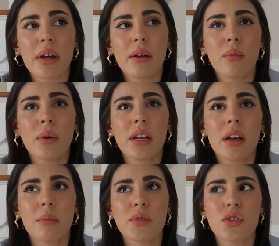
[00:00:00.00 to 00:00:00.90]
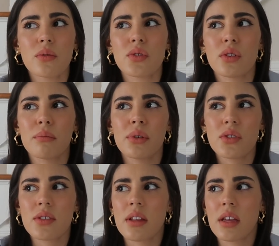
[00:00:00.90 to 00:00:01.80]
but when it comes to a certain
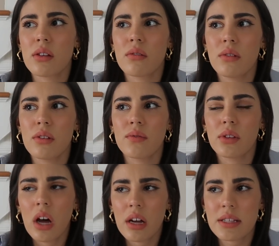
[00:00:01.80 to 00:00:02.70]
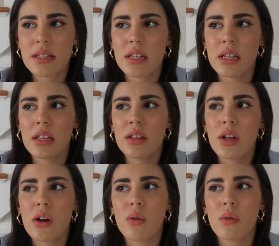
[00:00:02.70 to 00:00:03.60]
person that you've lost,
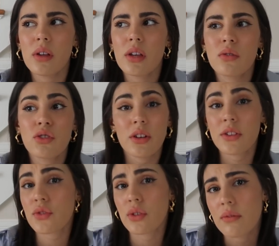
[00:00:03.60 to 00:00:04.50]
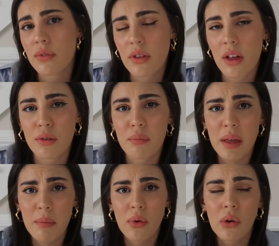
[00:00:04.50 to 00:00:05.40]
though you share this grief with other
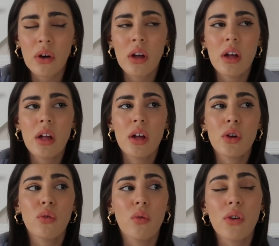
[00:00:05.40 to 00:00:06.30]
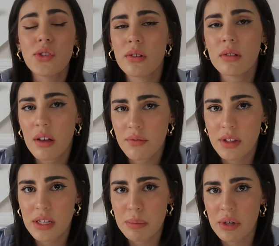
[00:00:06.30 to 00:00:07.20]
people who also loved
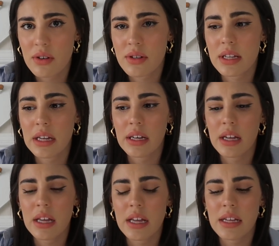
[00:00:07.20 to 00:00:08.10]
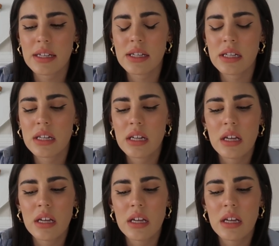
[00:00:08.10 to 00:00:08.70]
this person, it